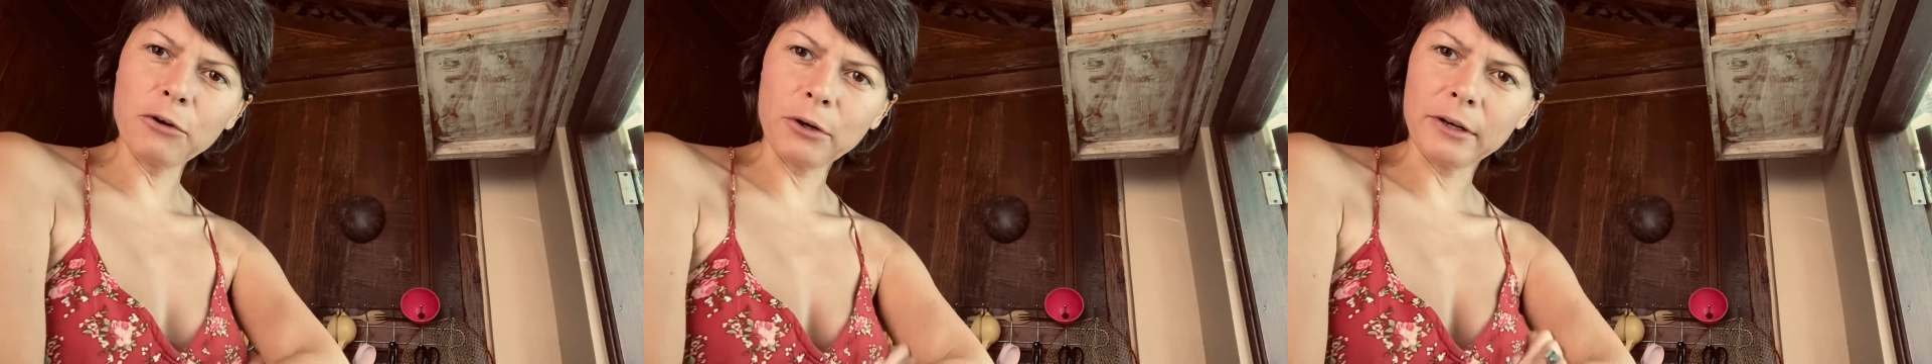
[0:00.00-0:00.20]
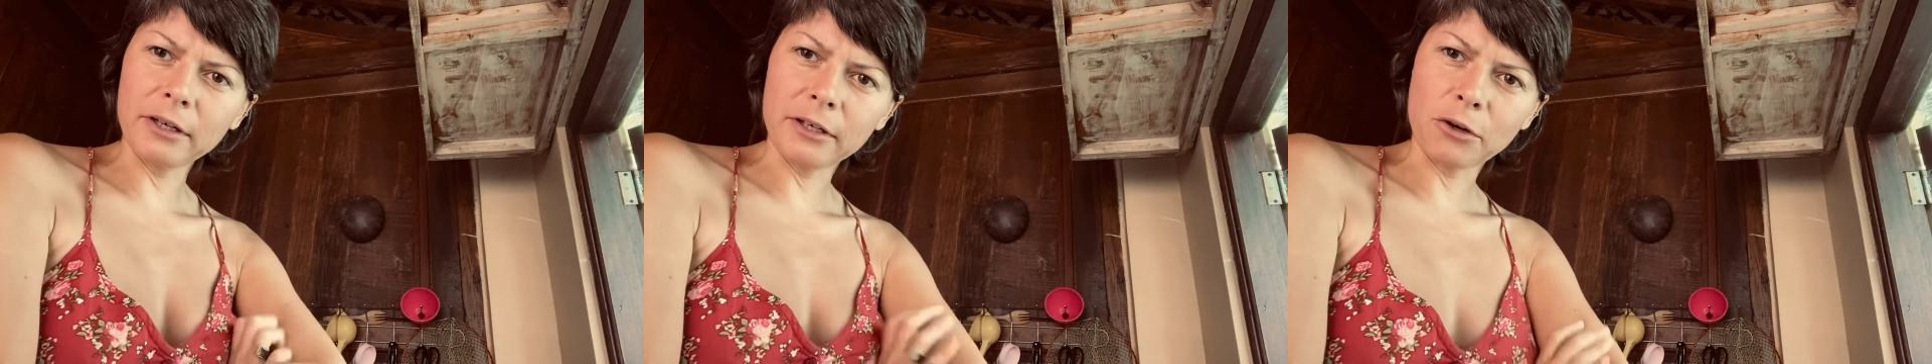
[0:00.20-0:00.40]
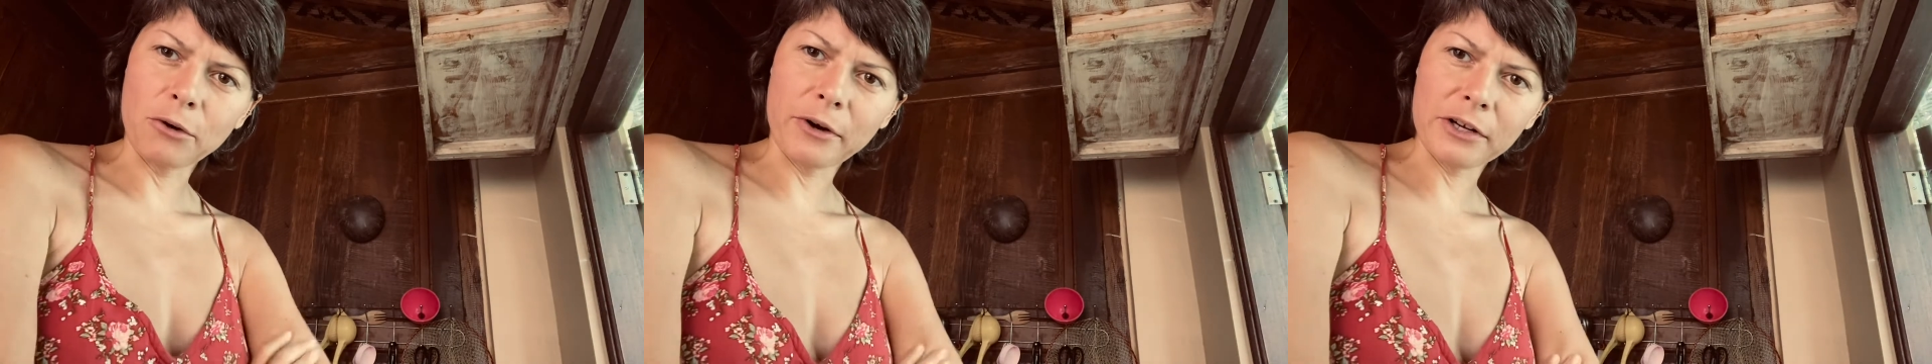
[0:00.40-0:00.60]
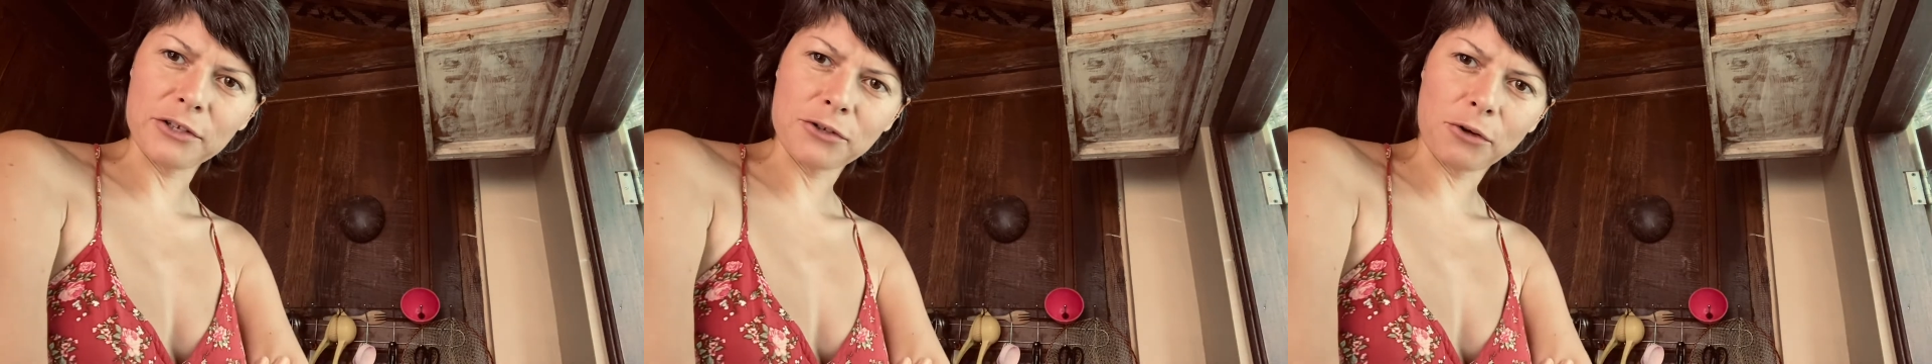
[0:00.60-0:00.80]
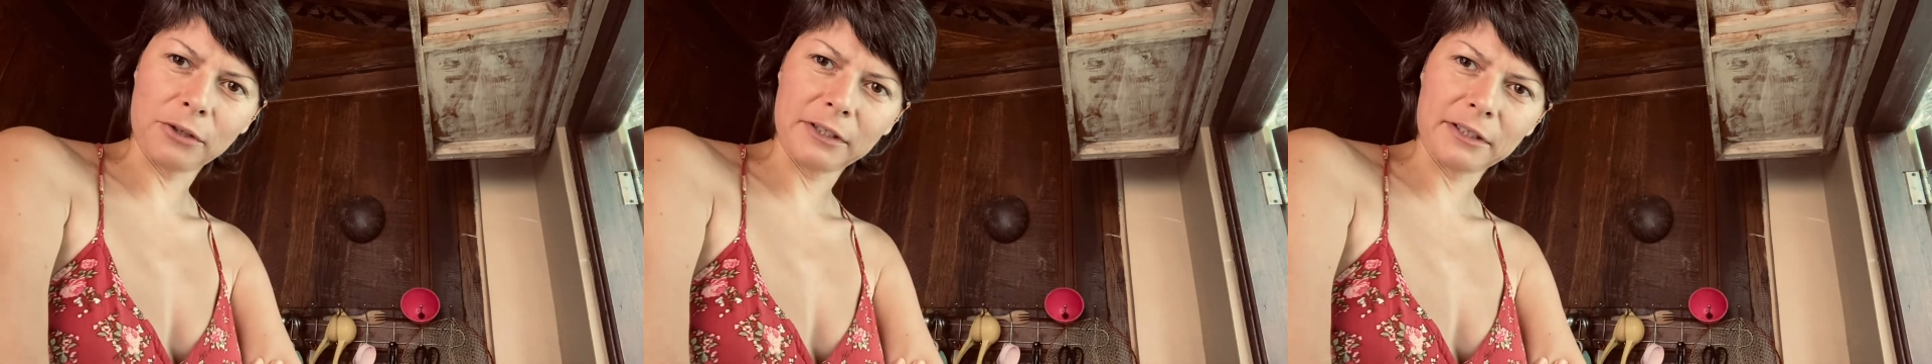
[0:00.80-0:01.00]
on a
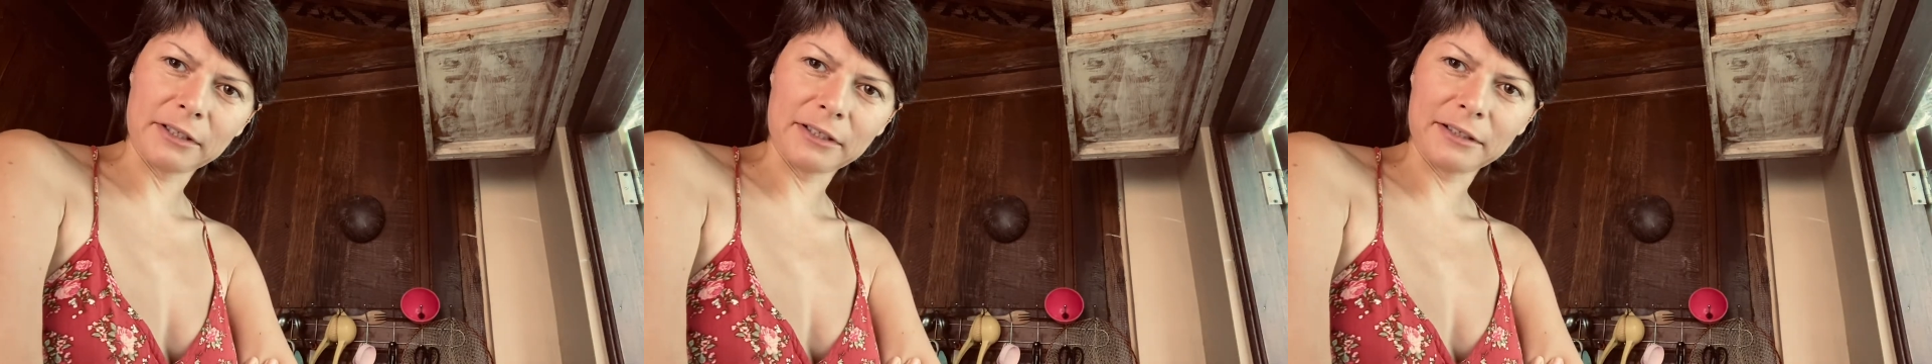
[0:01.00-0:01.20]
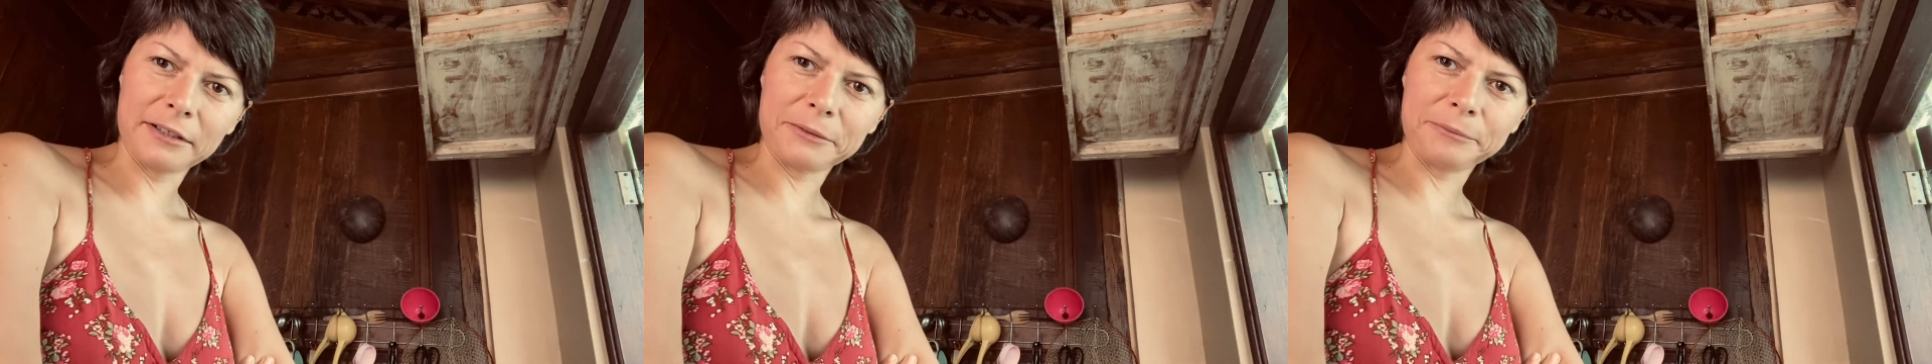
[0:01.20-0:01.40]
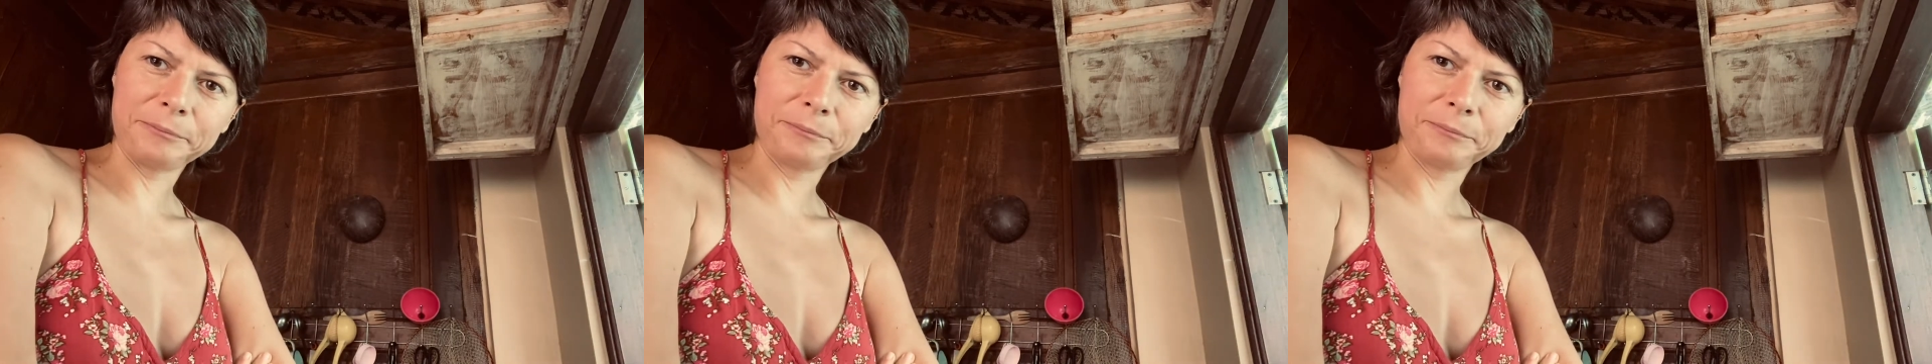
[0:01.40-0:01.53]
horizontal.